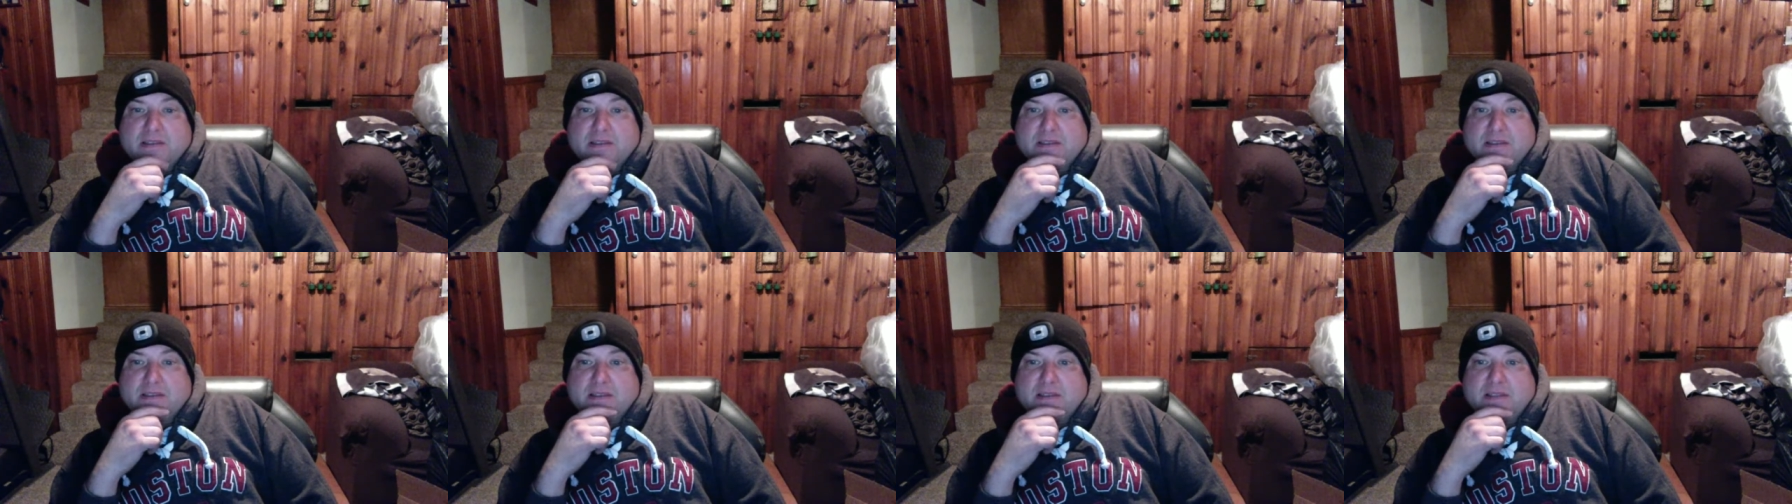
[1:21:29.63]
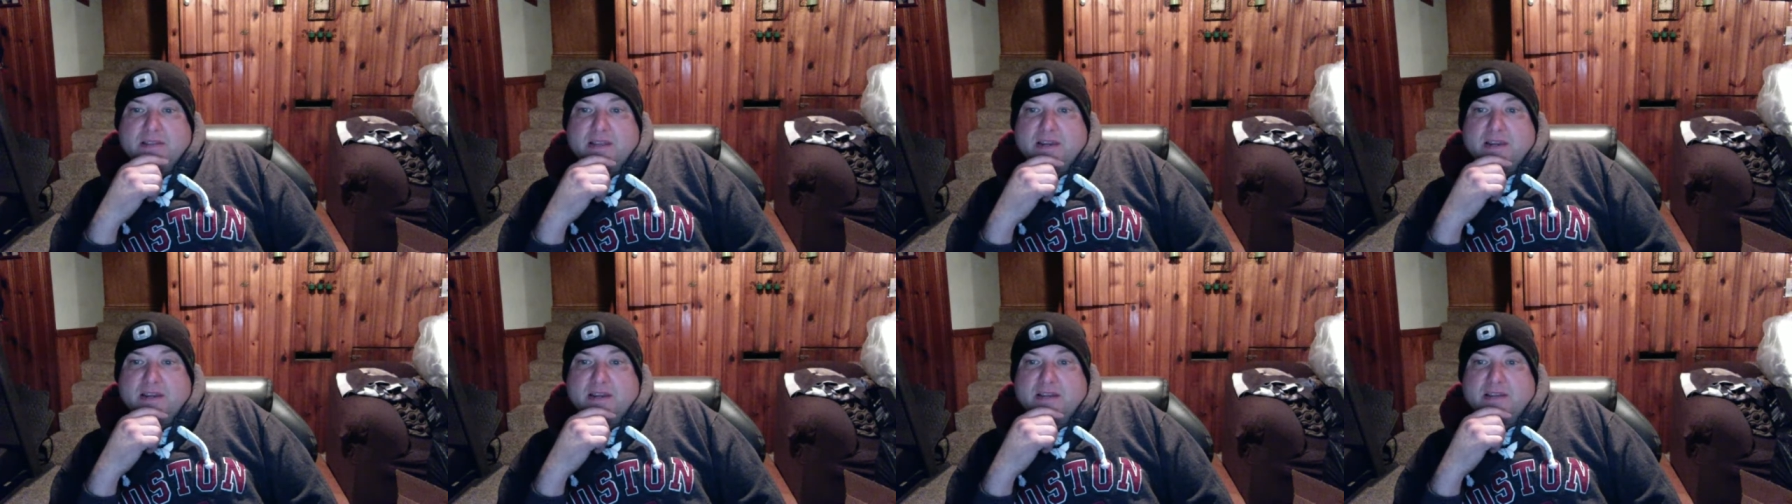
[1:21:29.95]

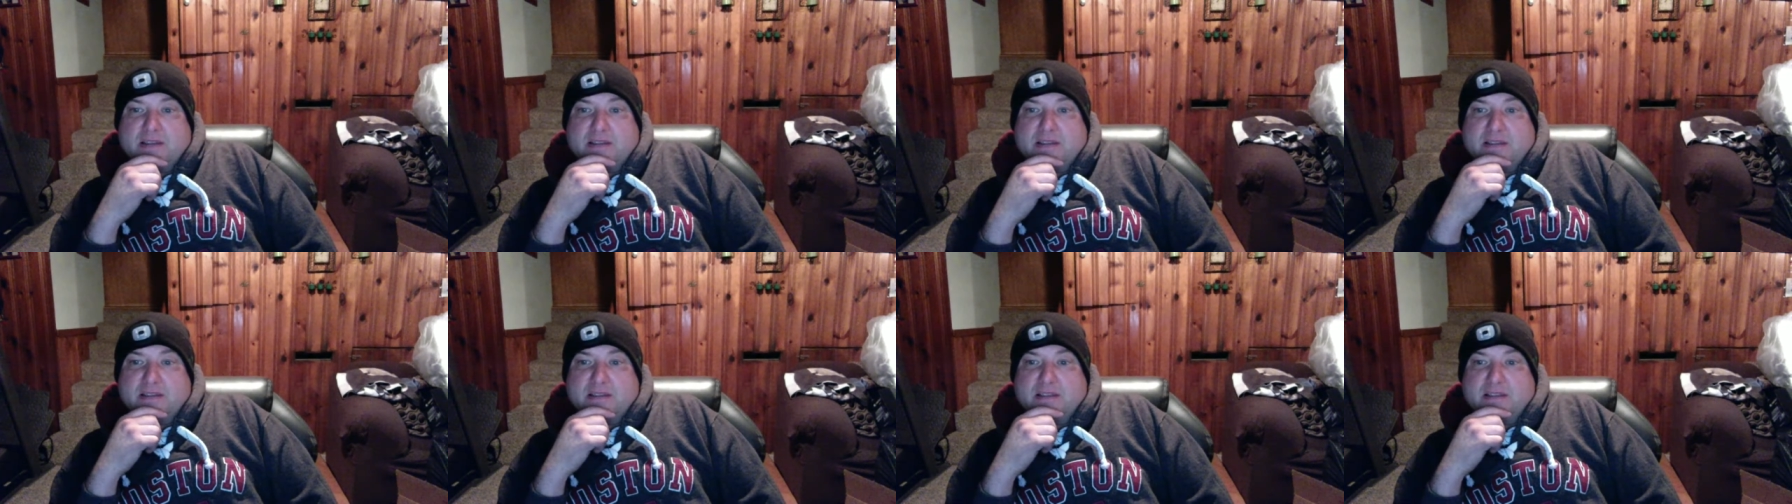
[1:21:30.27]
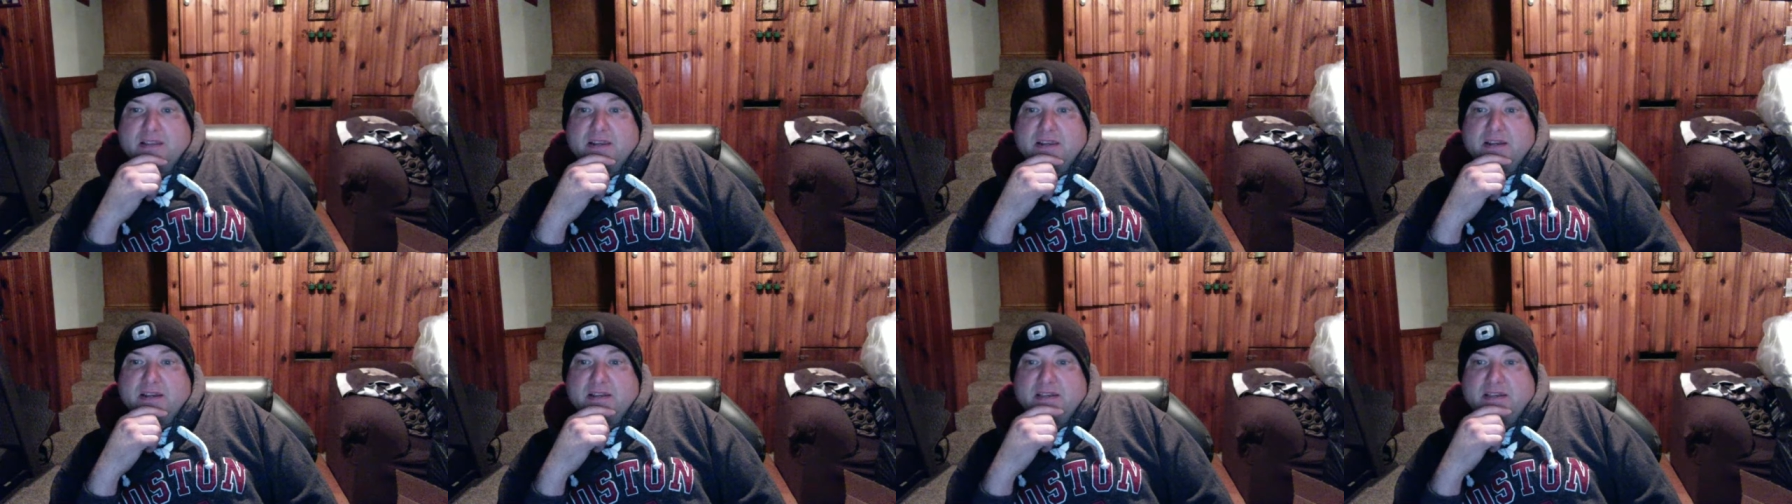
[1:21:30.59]
getting
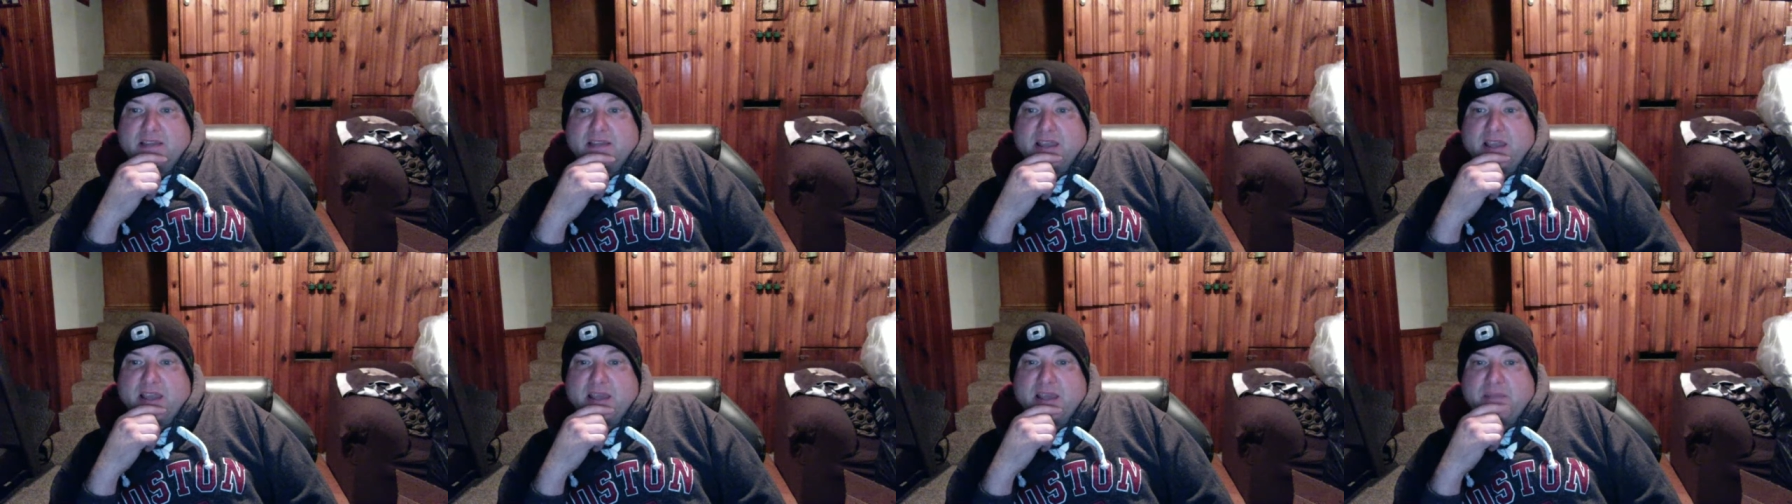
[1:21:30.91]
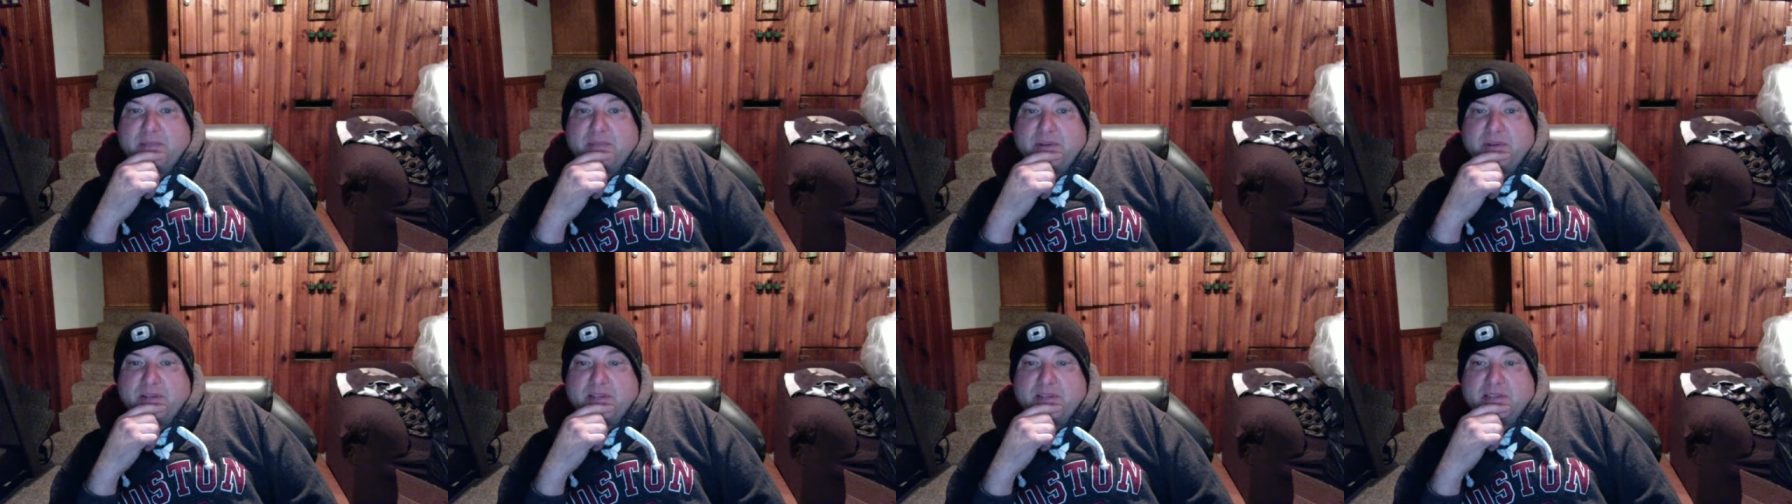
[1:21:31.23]
it to
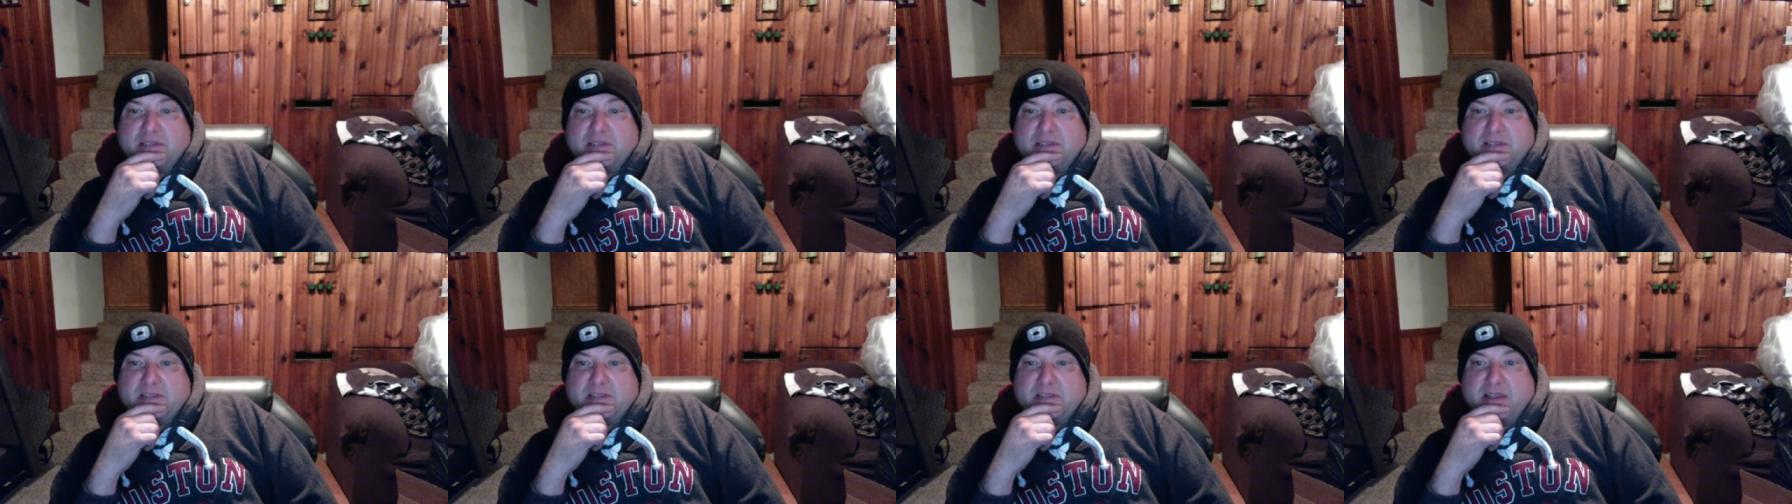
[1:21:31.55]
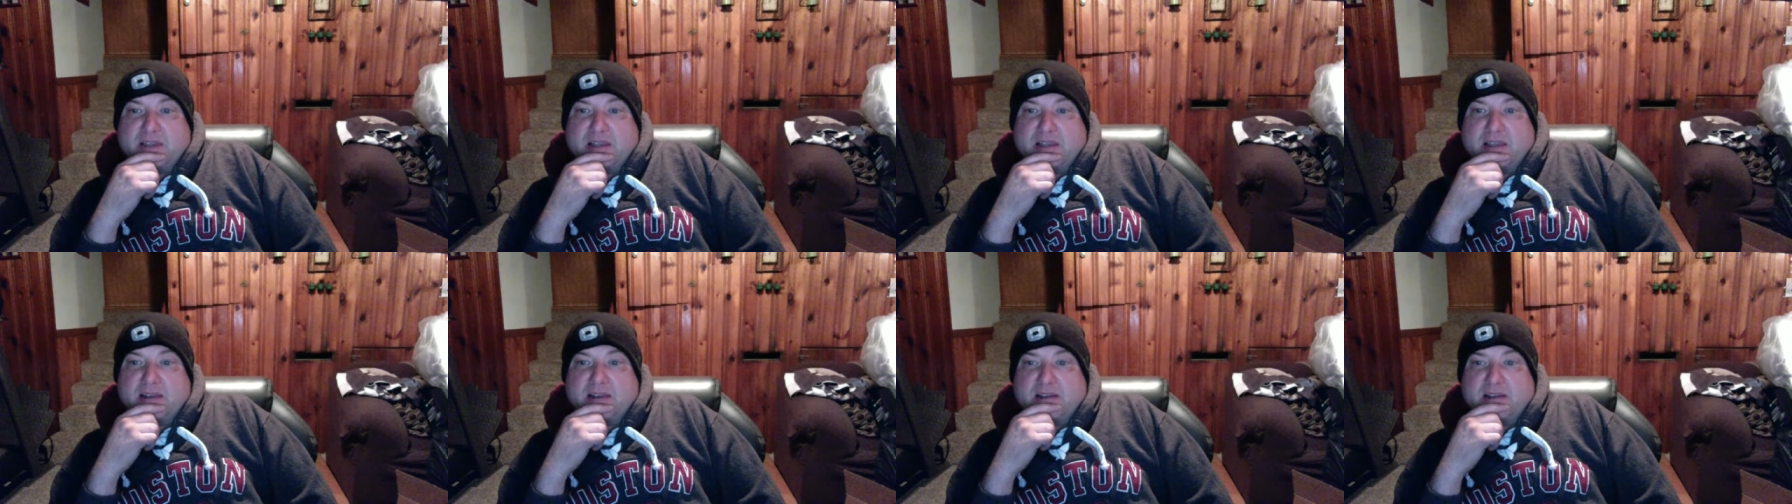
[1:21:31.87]
happen is just
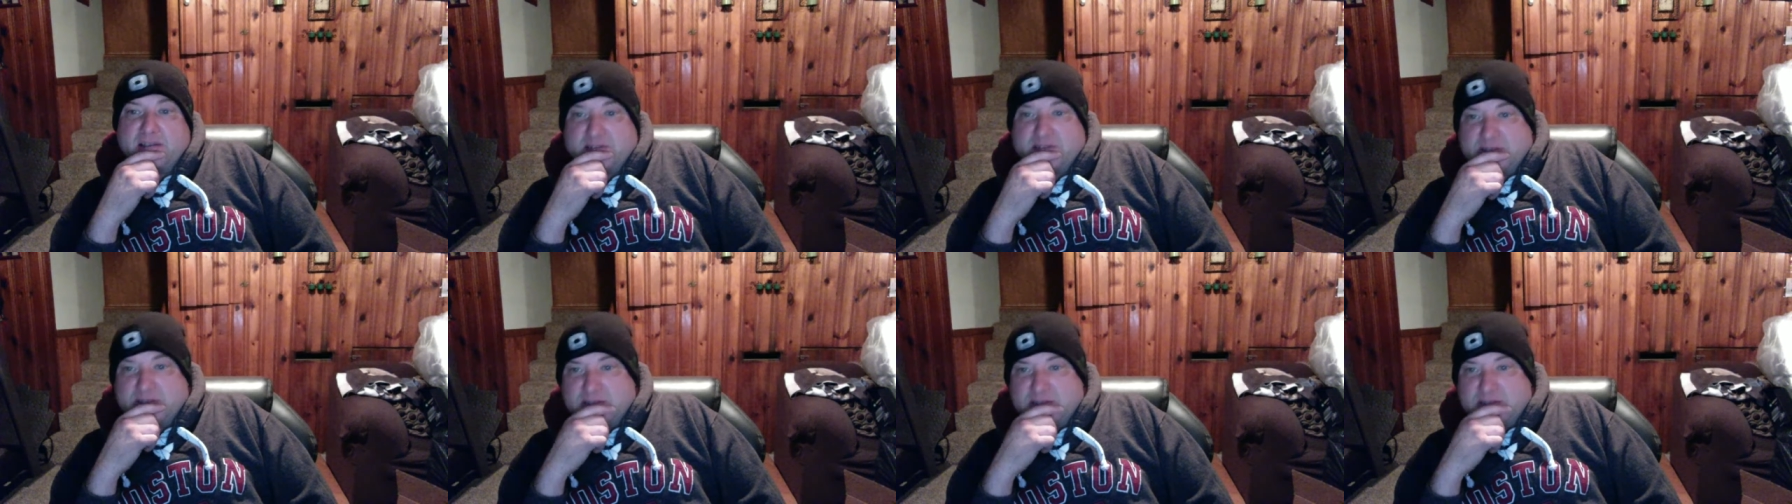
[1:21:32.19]
hard.